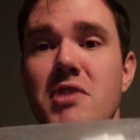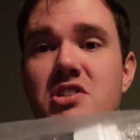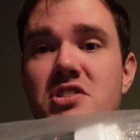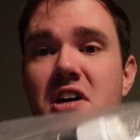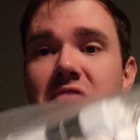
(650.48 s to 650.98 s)

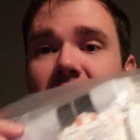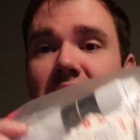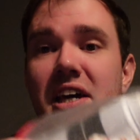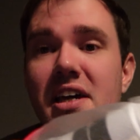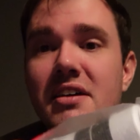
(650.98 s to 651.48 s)
much stuff in
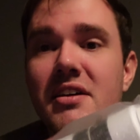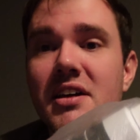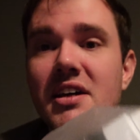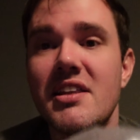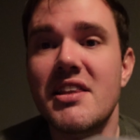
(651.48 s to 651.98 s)
there
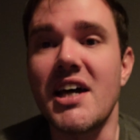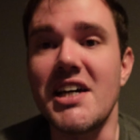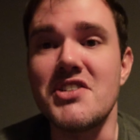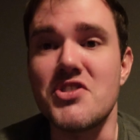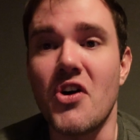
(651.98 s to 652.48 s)

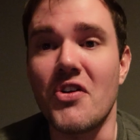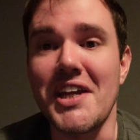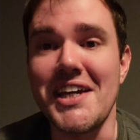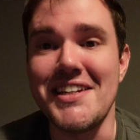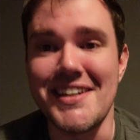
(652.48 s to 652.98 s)
that is not
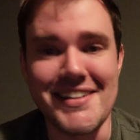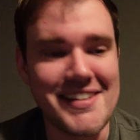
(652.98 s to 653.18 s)
needed.